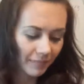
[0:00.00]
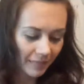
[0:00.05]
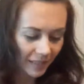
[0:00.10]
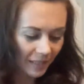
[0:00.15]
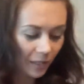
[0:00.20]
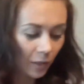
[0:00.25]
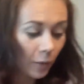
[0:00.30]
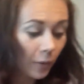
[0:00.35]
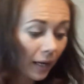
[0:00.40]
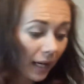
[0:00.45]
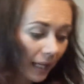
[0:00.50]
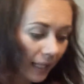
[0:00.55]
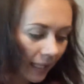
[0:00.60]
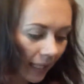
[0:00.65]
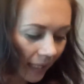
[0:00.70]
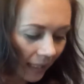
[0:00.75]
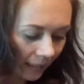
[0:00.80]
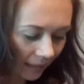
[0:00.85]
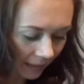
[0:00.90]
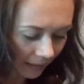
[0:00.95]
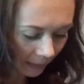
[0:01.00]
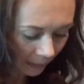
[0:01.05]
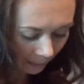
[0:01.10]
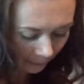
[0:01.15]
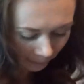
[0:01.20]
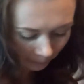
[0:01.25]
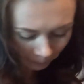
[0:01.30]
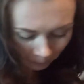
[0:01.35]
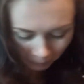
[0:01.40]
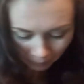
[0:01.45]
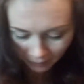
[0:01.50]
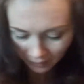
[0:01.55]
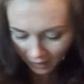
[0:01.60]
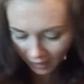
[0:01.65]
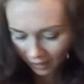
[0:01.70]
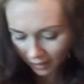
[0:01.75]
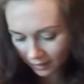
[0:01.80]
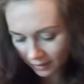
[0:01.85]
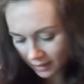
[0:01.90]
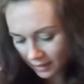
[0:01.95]
So again,
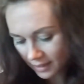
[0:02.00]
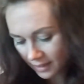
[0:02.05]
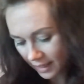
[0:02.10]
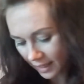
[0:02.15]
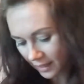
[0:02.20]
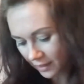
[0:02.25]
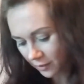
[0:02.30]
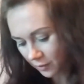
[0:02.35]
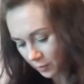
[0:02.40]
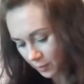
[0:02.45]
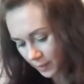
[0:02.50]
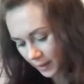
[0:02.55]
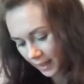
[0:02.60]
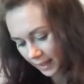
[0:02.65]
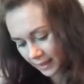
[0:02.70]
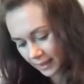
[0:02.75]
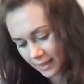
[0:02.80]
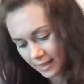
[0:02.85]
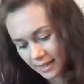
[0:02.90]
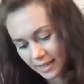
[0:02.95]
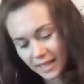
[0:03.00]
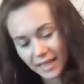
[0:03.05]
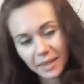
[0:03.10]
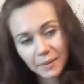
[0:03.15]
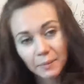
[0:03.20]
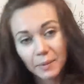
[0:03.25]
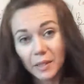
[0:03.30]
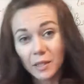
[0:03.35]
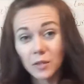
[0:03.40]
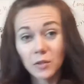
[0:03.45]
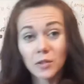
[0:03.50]
this kind of practice can be to